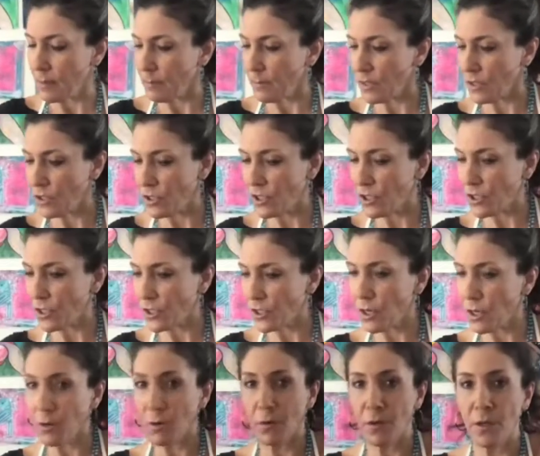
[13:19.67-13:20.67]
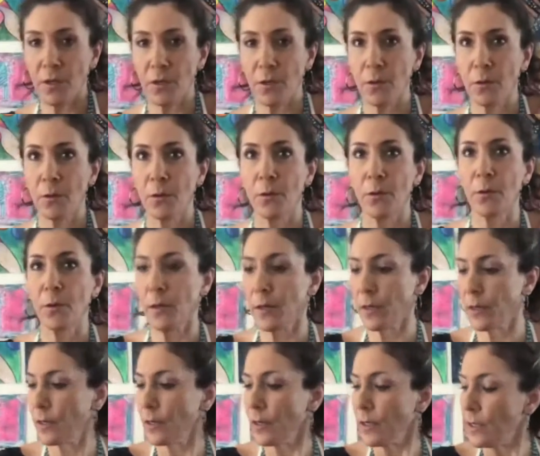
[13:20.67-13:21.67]
gonna show you,
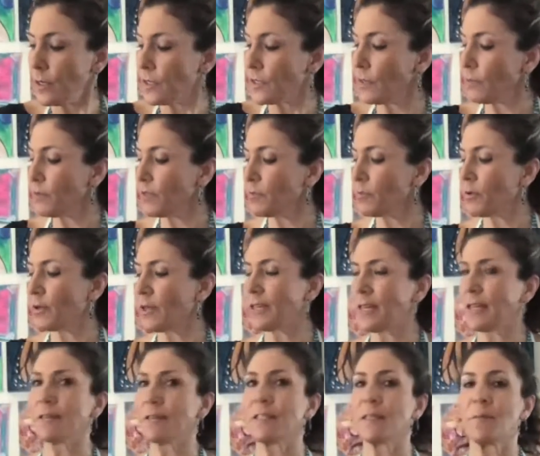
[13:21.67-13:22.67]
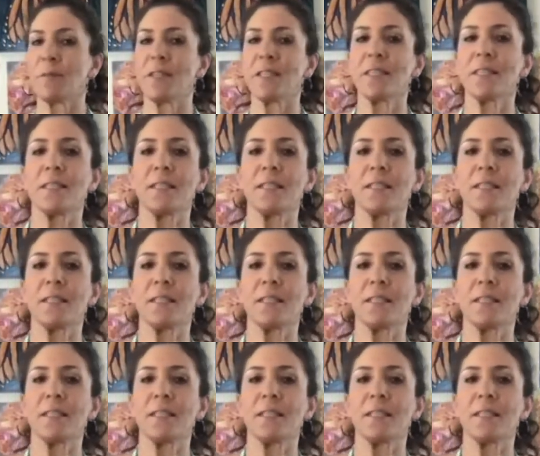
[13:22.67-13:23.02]
I'm just putting down some of this.